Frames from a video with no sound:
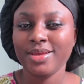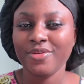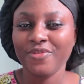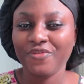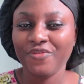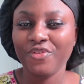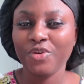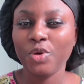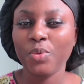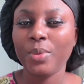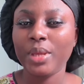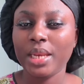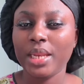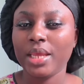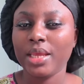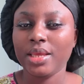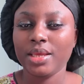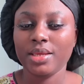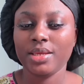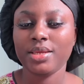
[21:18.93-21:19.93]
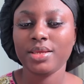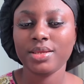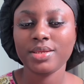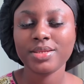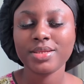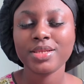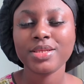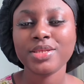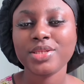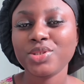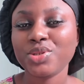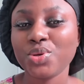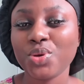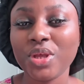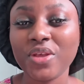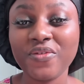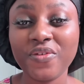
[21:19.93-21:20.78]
filming it. So